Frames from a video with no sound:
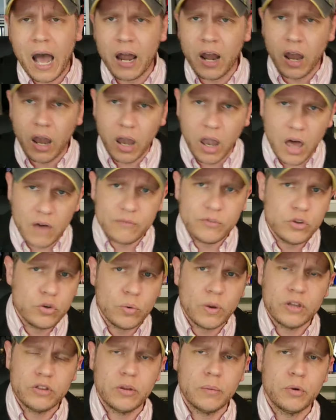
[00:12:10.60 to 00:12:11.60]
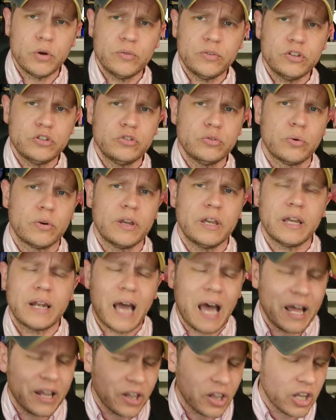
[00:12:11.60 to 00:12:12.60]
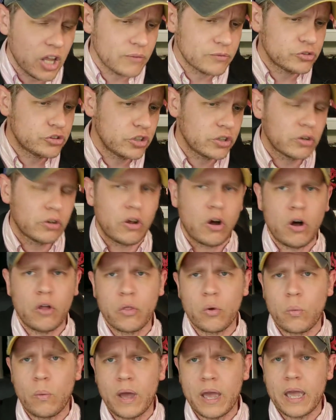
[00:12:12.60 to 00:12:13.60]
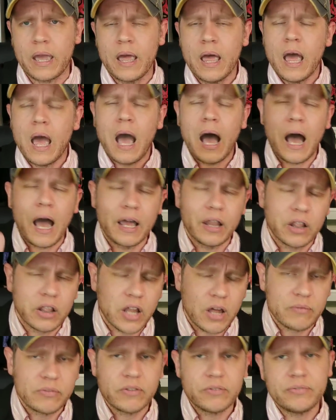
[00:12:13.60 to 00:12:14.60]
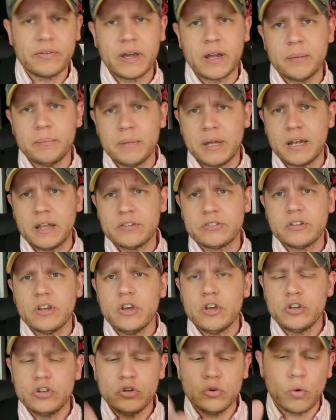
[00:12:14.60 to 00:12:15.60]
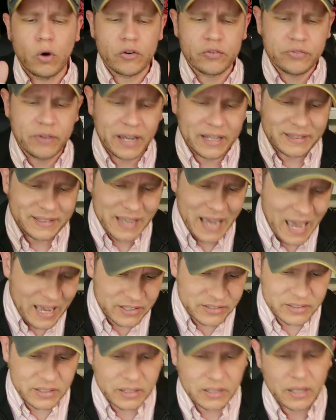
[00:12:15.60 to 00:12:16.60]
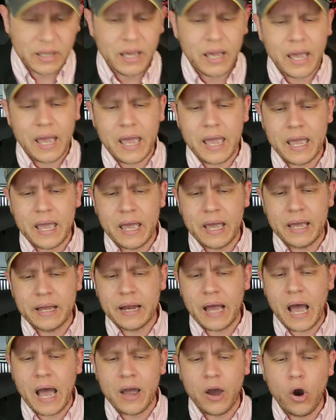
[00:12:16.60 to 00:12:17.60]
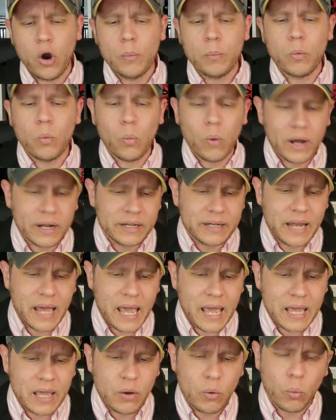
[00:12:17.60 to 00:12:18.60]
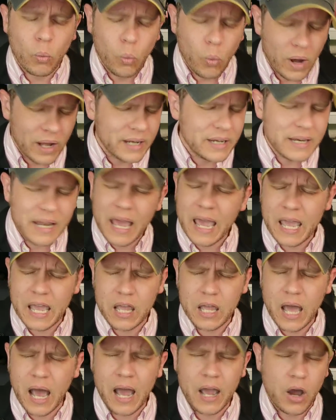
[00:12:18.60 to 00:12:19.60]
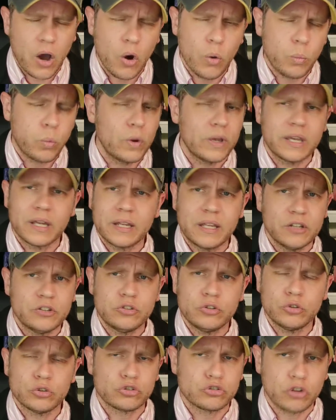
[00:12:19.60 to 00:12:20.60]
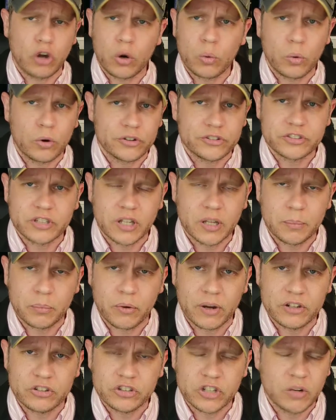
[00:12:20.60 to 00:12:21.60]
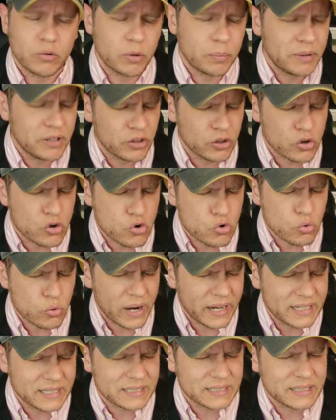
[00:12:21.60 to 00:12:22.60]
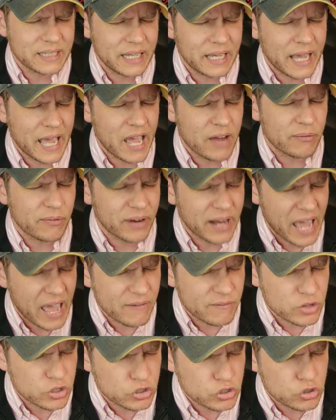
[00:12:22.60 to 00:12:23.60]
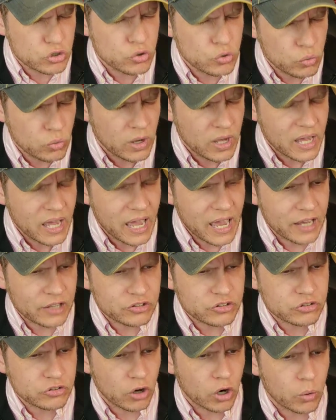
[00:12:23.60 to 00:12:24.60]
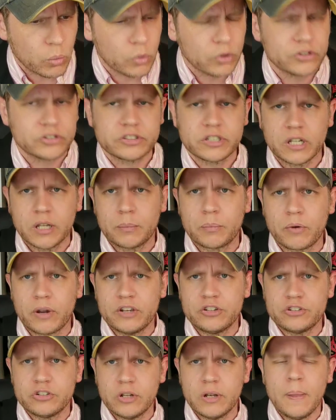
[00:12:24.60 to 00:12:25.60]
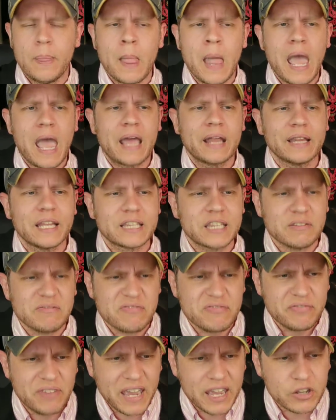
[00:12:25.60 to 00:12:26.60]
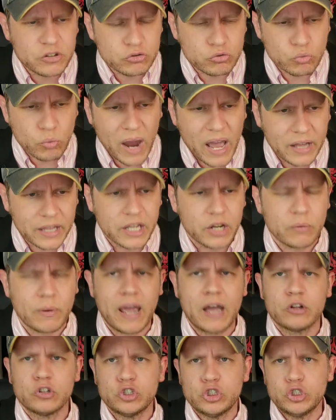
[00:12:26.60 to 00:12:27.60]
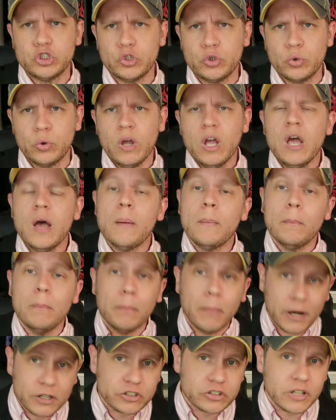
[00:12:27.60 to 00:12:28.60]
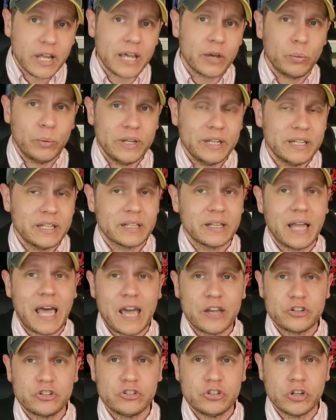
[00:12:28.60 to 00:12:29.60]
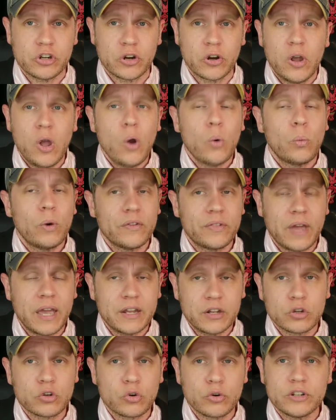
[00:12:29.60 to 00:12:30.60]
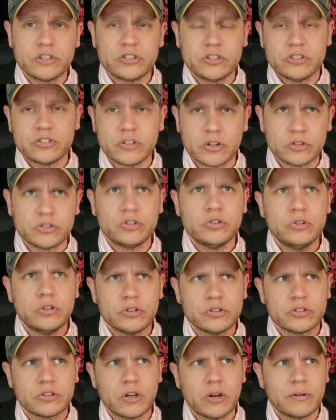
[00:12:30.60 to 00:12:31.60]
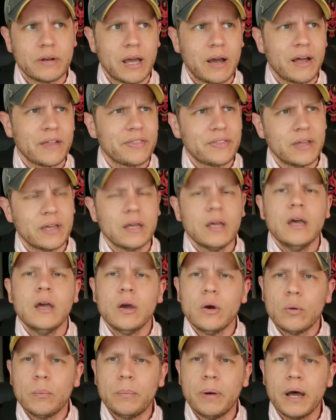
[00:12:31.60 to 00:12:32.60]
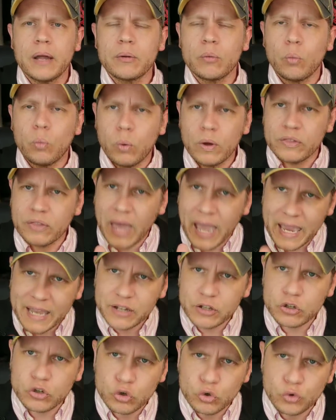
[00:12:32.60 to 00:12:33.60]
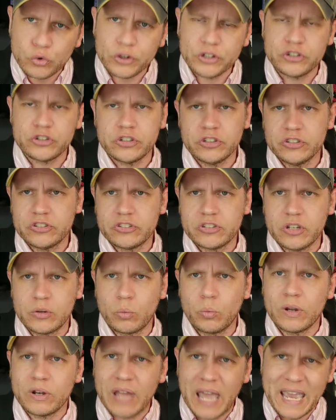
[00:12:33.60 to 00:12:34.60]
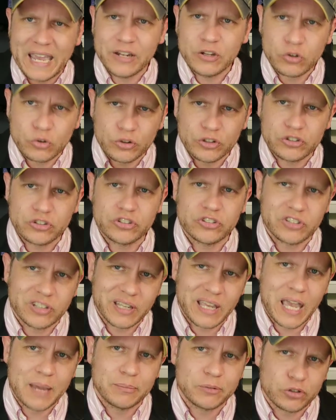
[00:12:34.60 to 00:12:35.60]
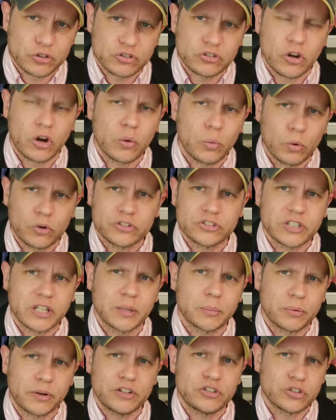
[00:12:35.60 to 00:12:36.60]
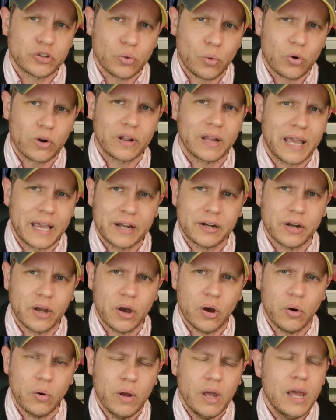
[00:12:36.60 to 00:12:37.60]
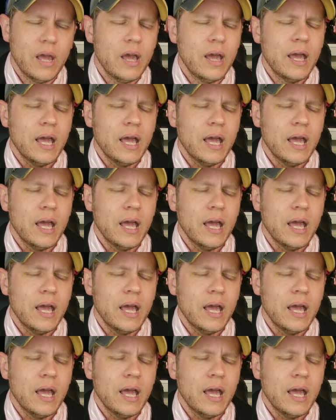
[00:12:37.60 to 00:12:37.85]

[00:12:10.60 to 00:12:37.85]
I love you in the movies you were in. I love Jingle All the Way. I love The Phantom Menace. You are fantastic, and I hope one day, one day, I hope we could get you to Star Wars Celebration. It would be the greatest thing ever to have you at Star Wars Celebration and let the fans rally around you, much like we did last year with Hayden Christensen, or two years ago now, I think. But with Hayden Christensen, when Hayden Christensen came to Star Wars Celebration Orlando,